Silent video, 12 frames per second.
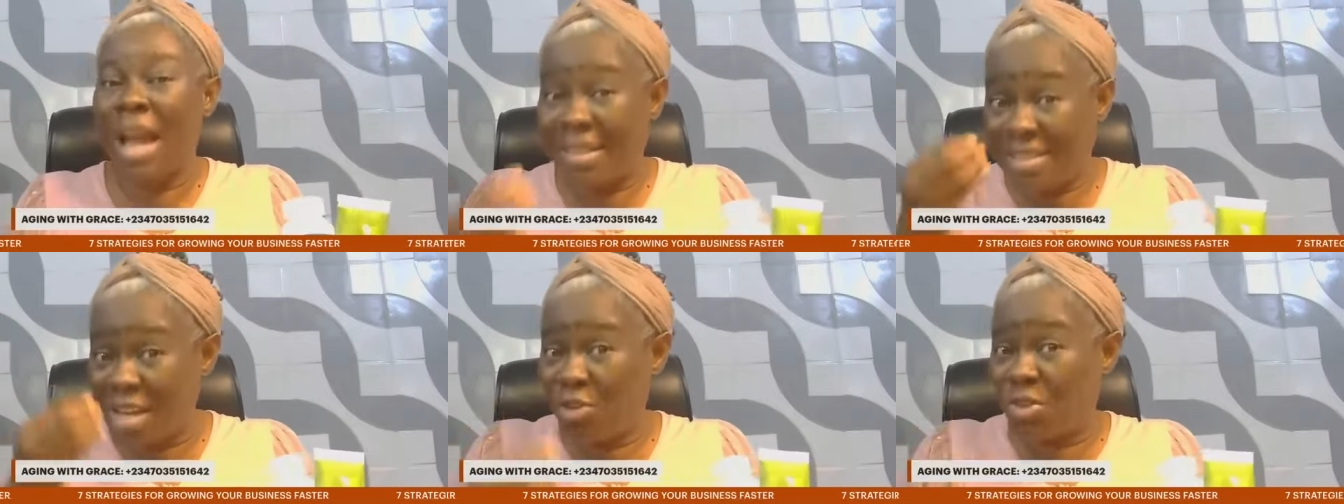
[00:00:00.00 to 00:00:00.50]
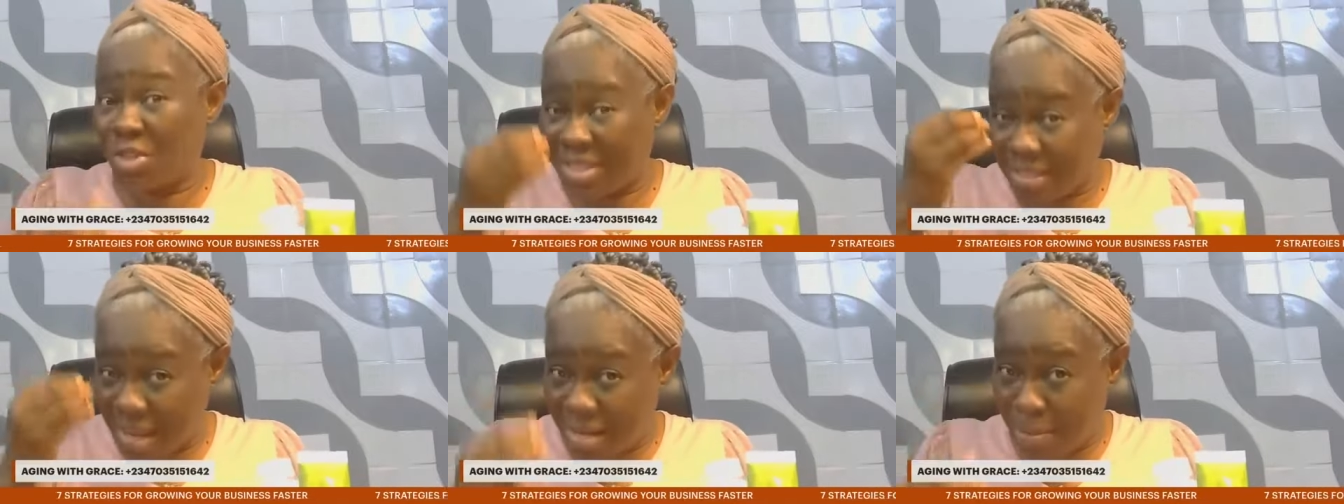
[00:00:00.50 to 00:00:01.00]
I tell you,
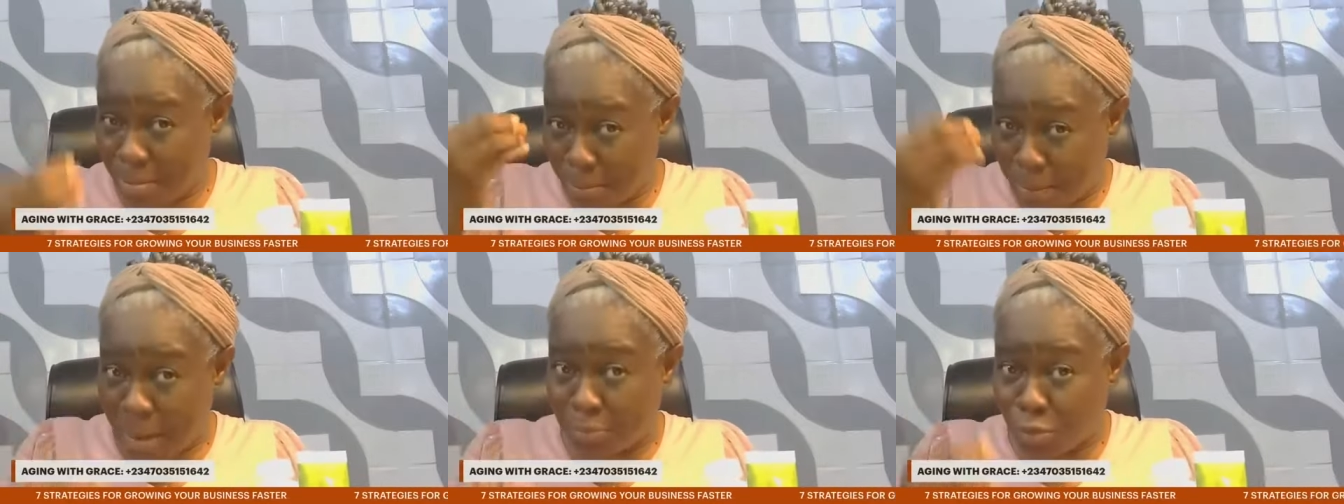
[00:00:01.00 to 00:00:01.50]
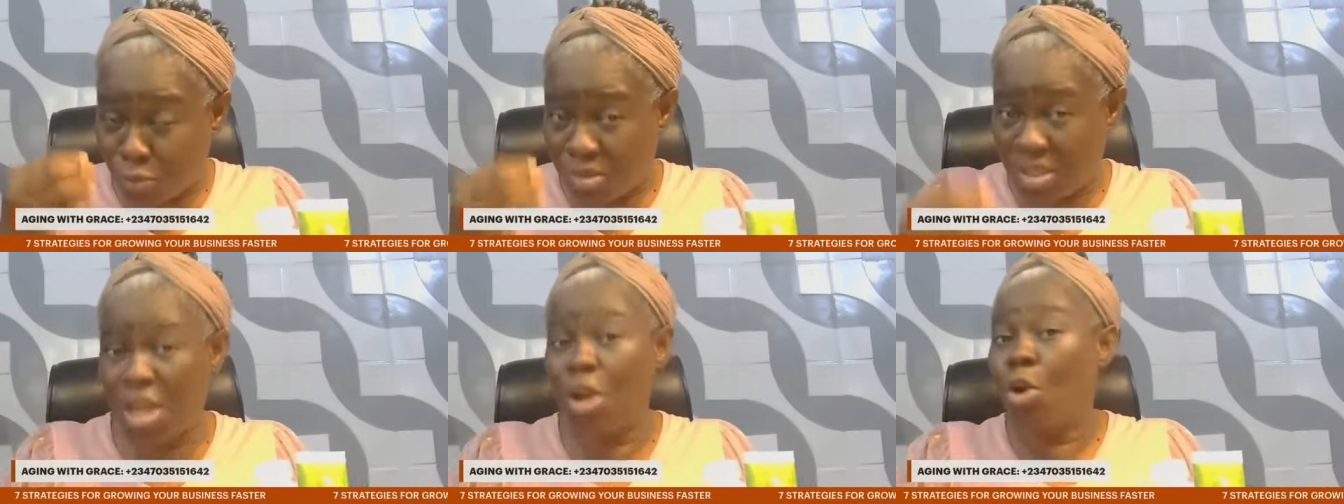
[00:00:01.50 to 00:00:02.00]
she's selling pap
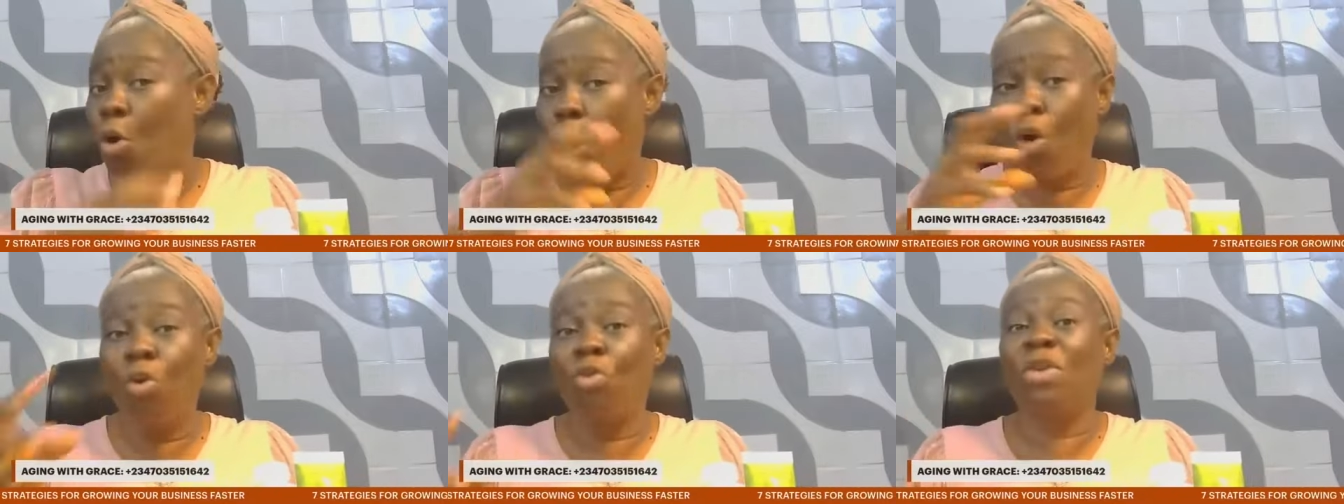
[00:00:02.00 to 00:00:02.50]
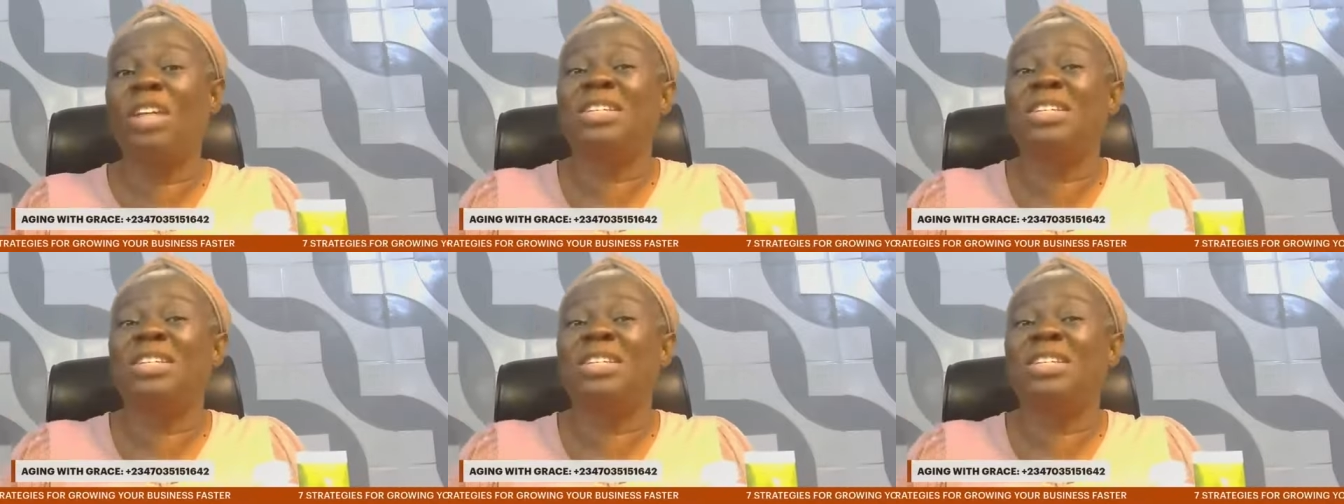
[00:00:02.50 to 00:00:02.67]
today all over.